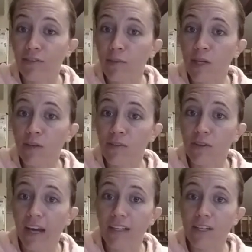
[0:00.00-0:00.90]
from you if you'd
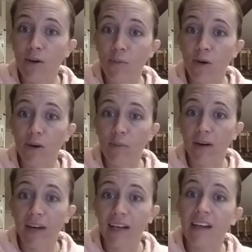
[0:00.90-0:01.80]
like to know more
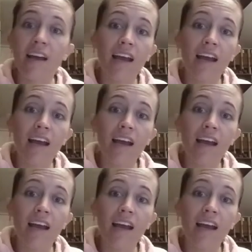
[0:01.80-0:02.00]
about it.